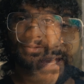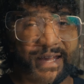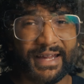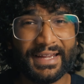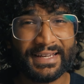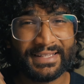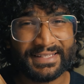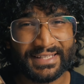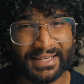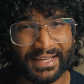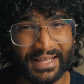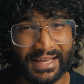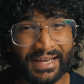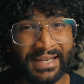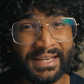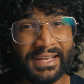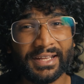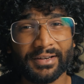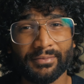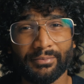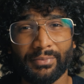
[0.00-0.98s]
It's an
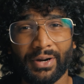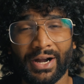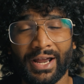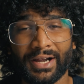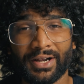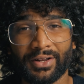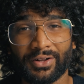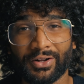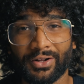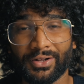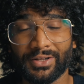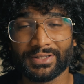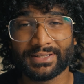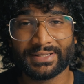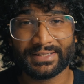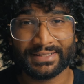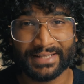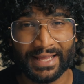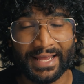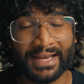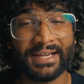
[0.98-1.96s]
Indian brand called
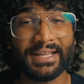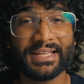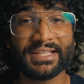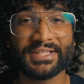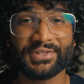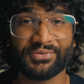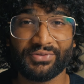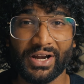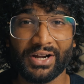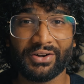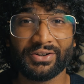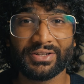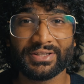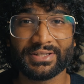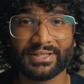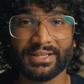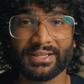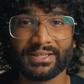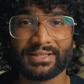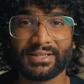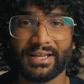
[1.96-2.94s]
Sandy's
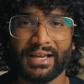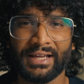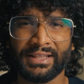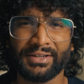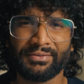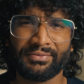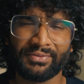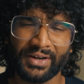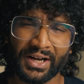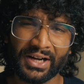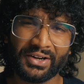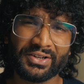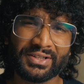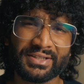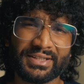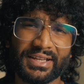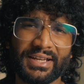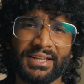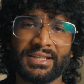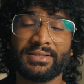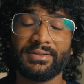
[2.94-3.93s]
Fragrances, and the
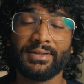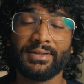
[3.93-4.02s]
fragrance is